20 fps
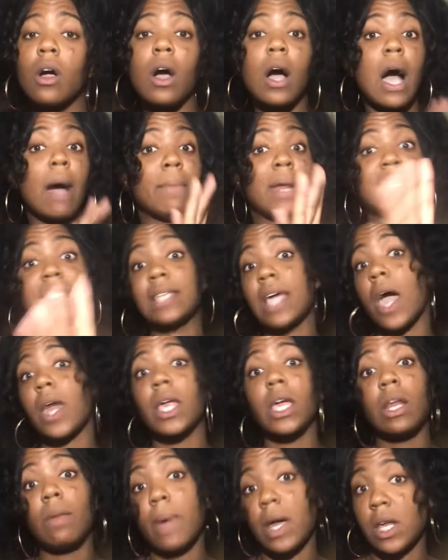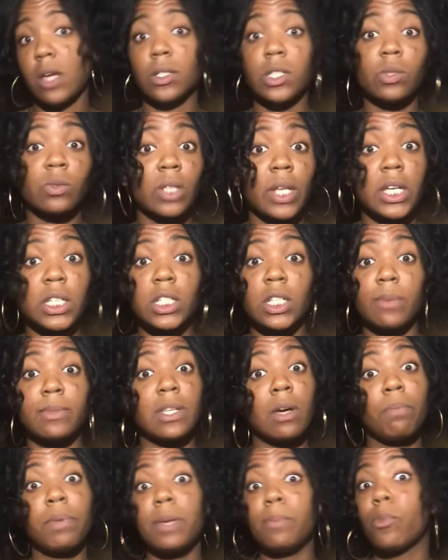I'm not doubting anybody else's relationship.
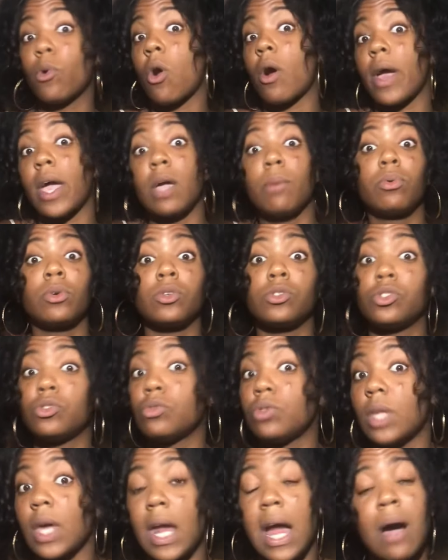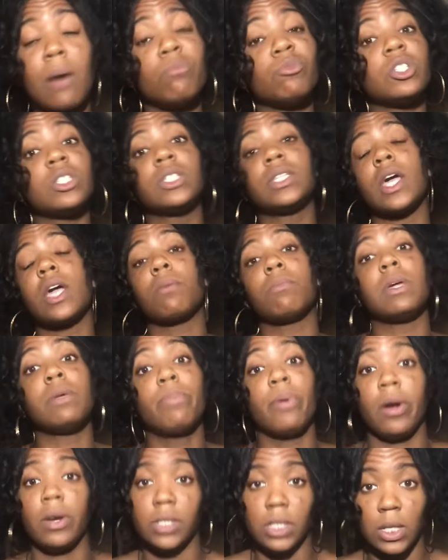Some people are able to do that. I'm just saying, me
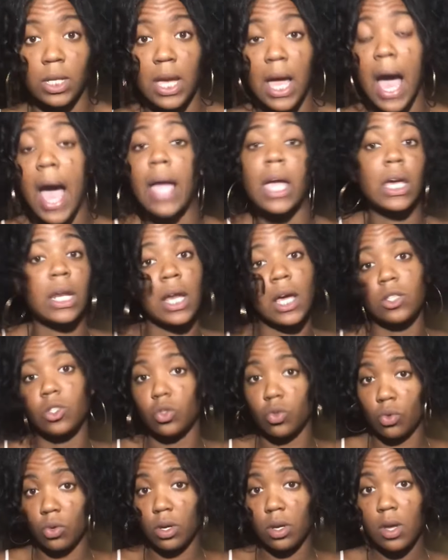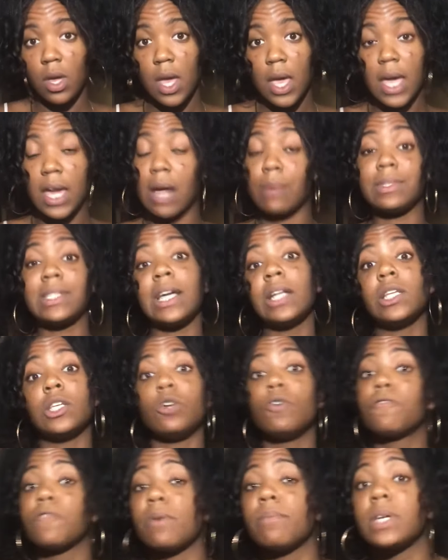personally, I cannot do it. And I'm telling you
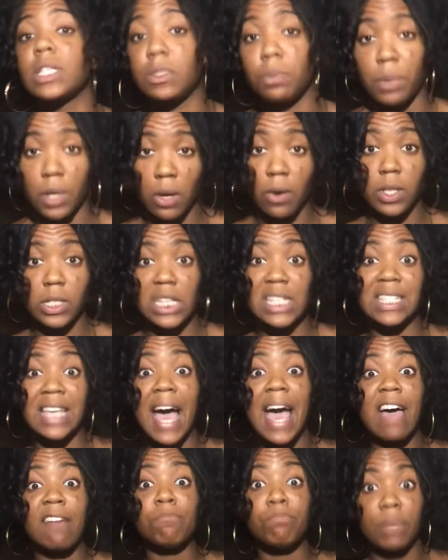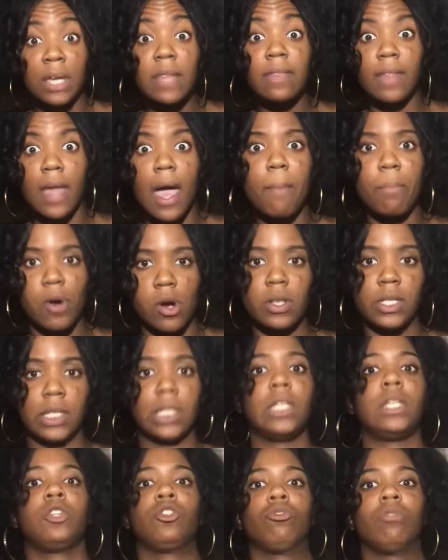from experience, because I have been that person
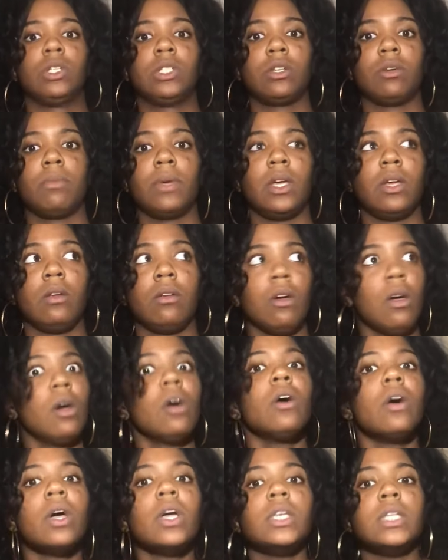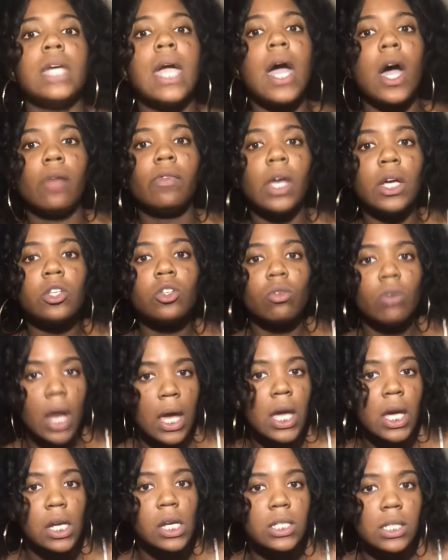in the threesome. And yeah, they do. They
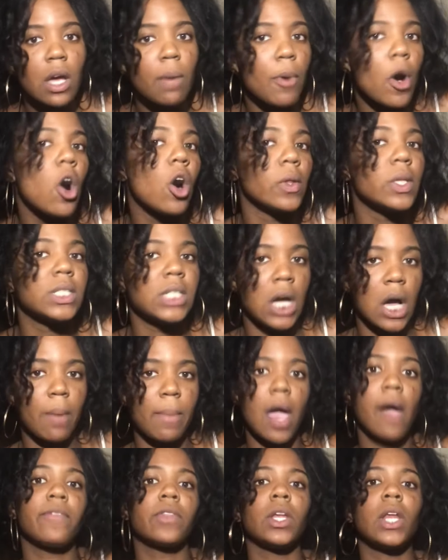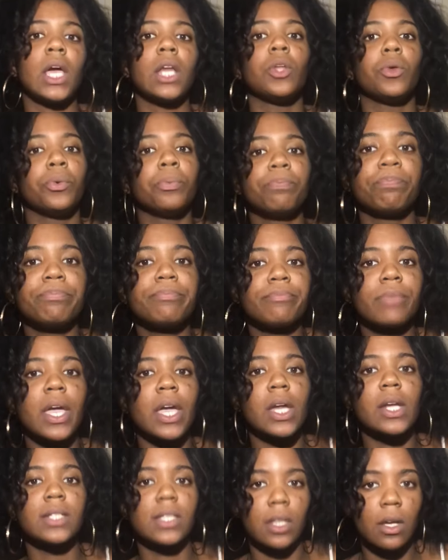hit us up all the time after. They do. They
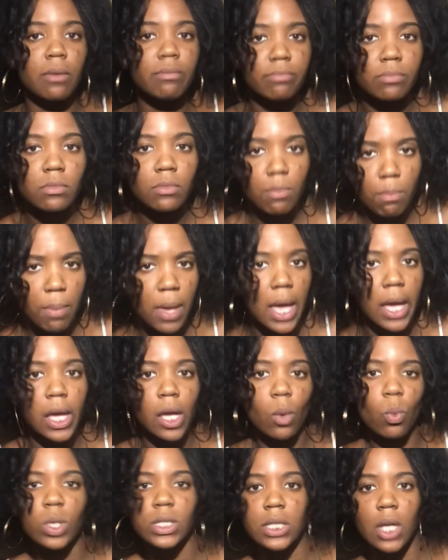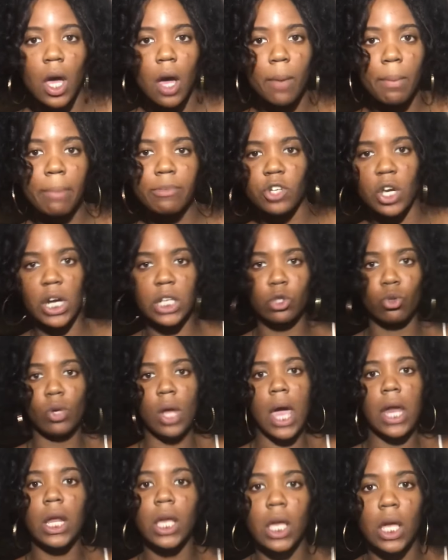hit us up begging, what's up? I'm trying to do
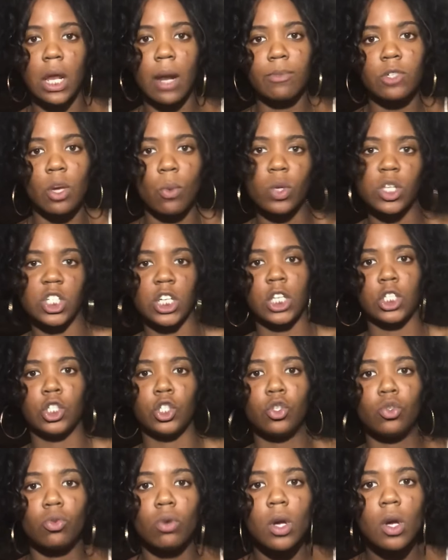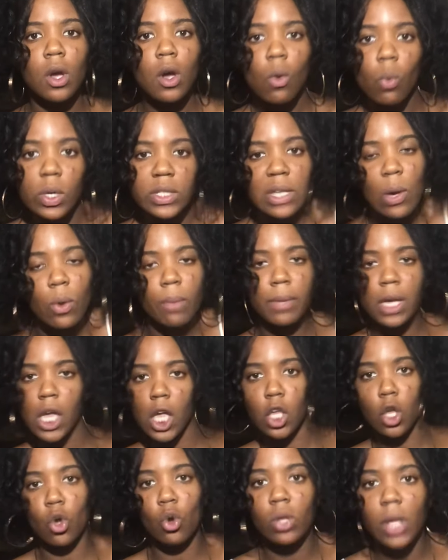that again. I'm trying with just you. What's up with me and
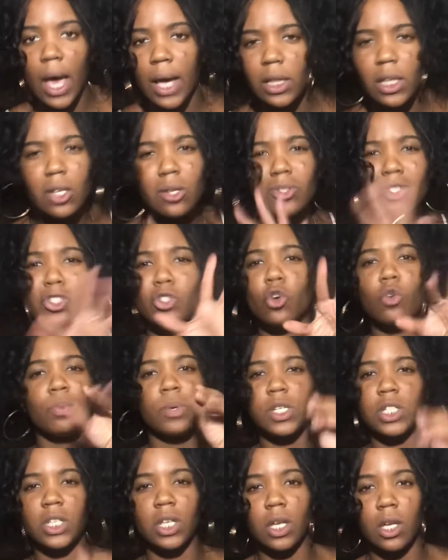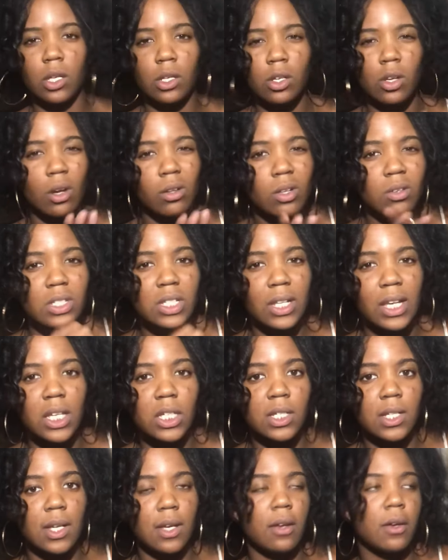you? Like, little stupid shit. You know, little slick
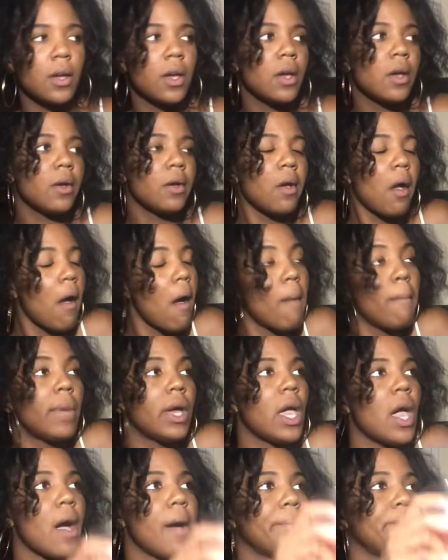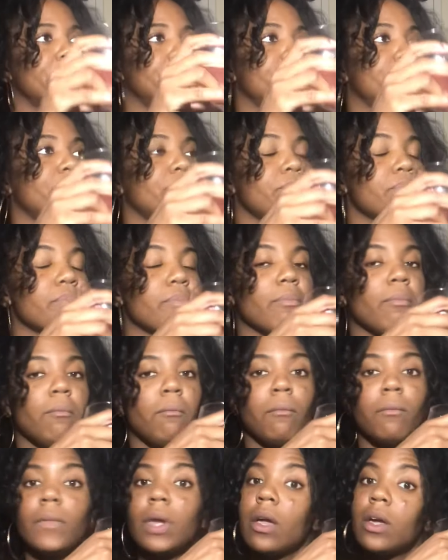shit. But yeah.
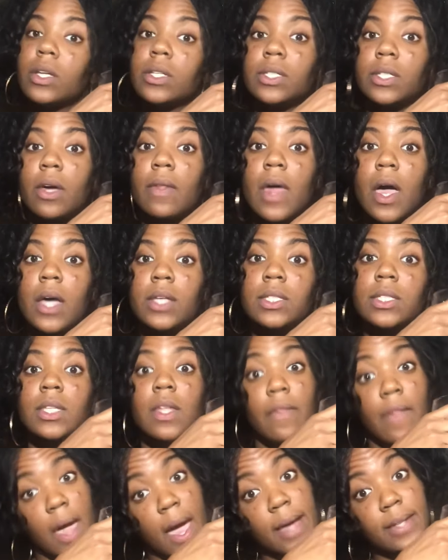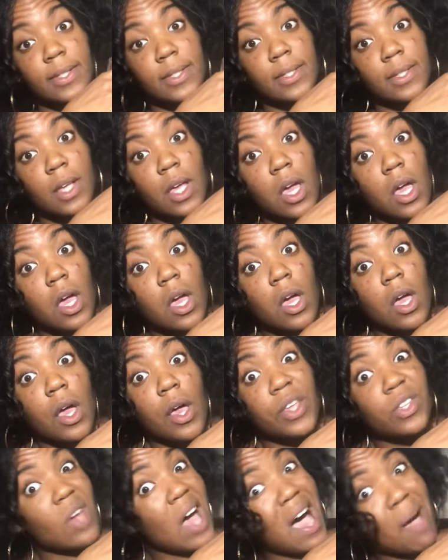So that's that.
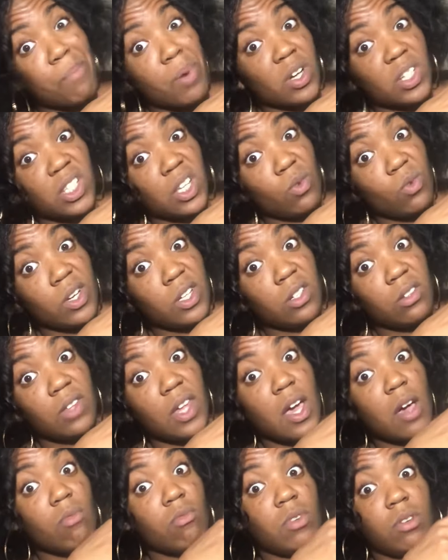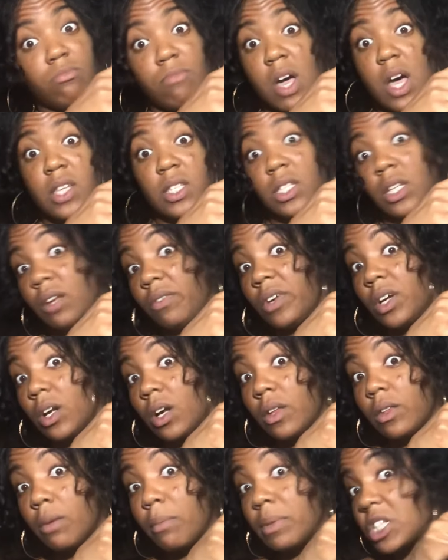So I personally wouldn't do that with my significant
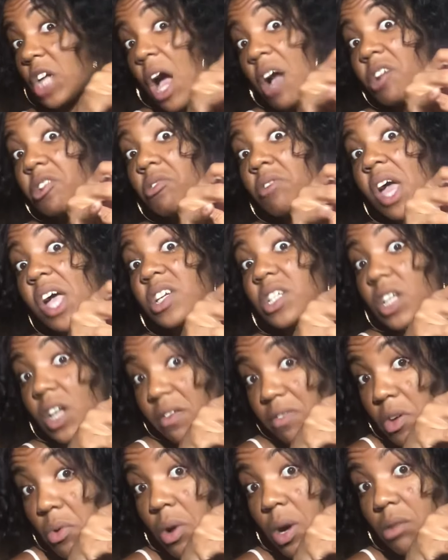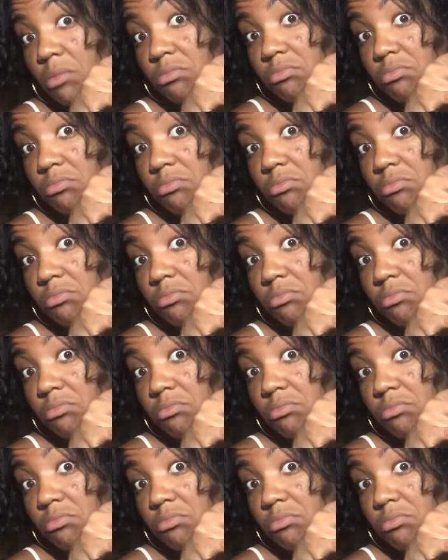other. But y'all can do that shit if you want.